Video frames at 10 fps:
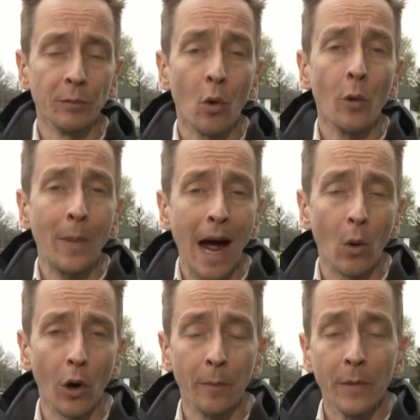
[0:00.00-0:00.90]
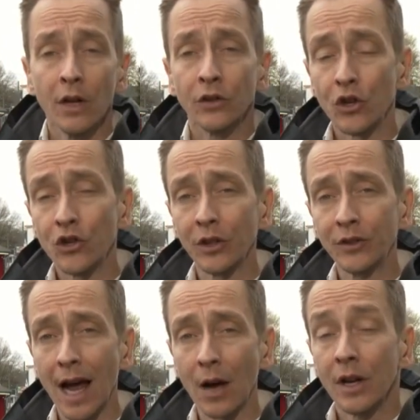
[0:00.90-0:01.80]
more power to shut
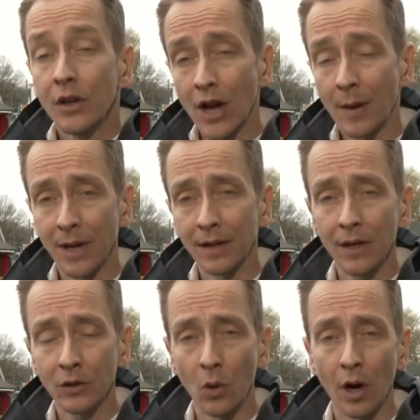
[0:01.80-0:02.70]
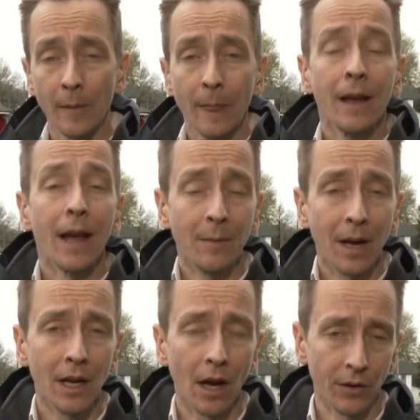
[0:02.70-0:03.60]
down shops like this one and many
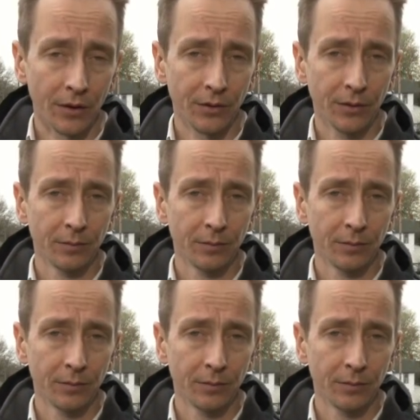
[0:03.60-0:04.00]
others.